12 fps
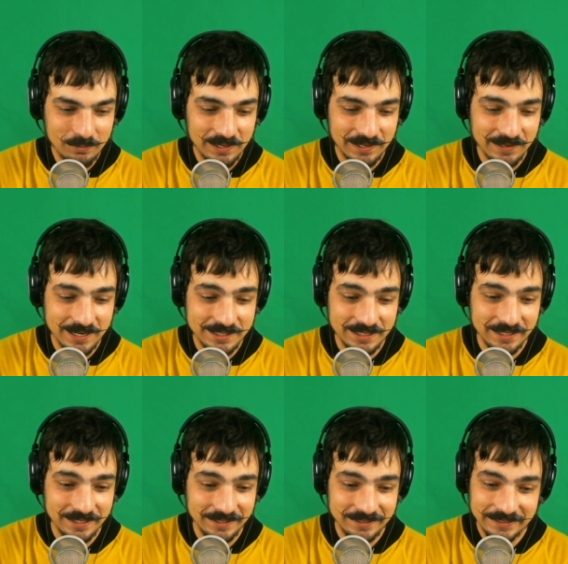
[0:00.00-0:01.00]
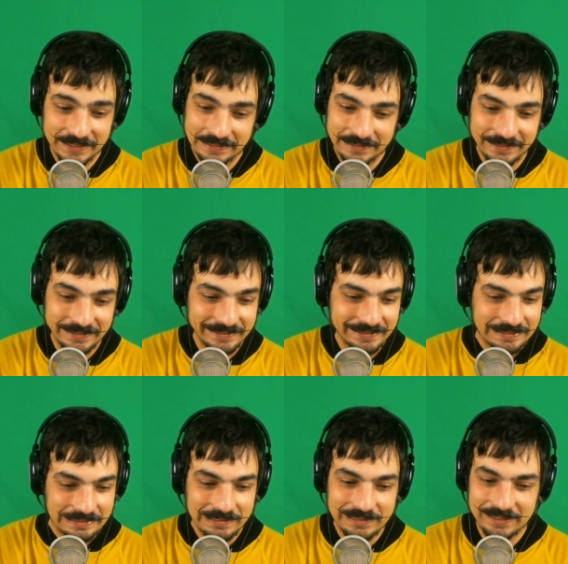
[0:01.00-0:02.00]
I'm pretty crazy.
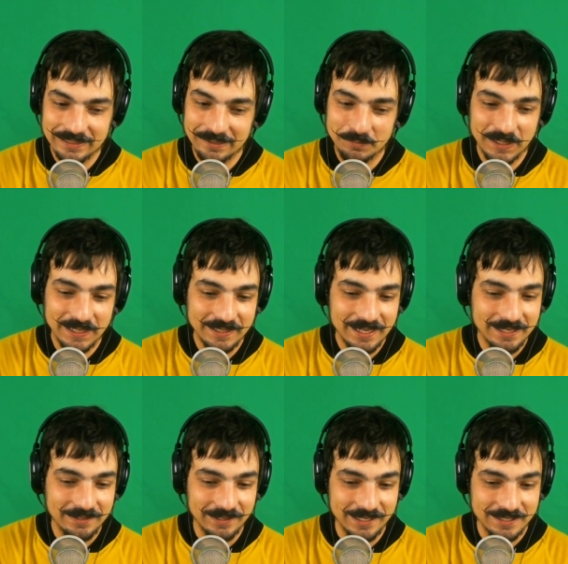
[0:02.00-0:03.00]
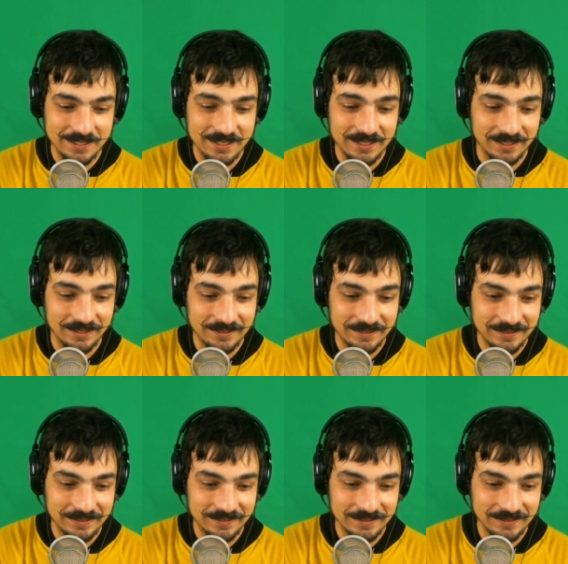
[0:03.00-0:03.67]
I'm not that crazy.